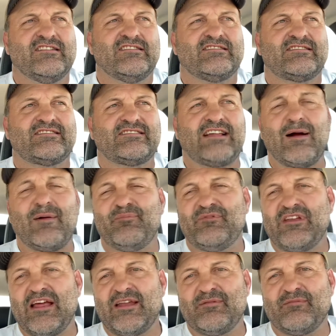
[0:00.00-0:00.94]

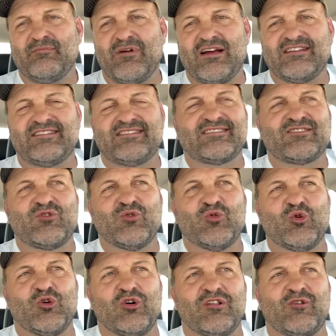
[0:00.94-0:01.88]
Stopped at my
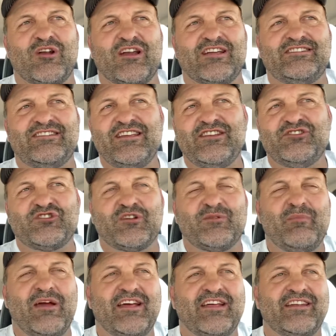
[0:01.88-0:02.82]
school where I teach in
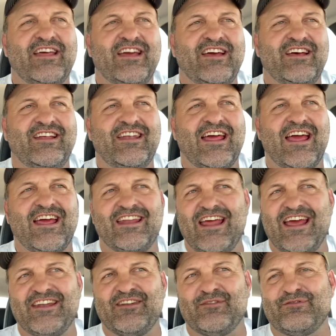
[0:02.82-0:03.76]
Mandan and
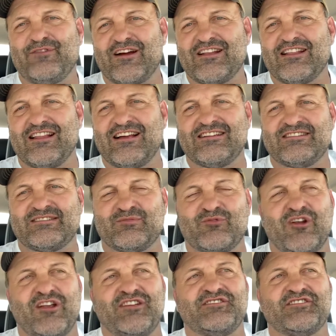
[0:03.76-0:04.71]
had to finalize some grades.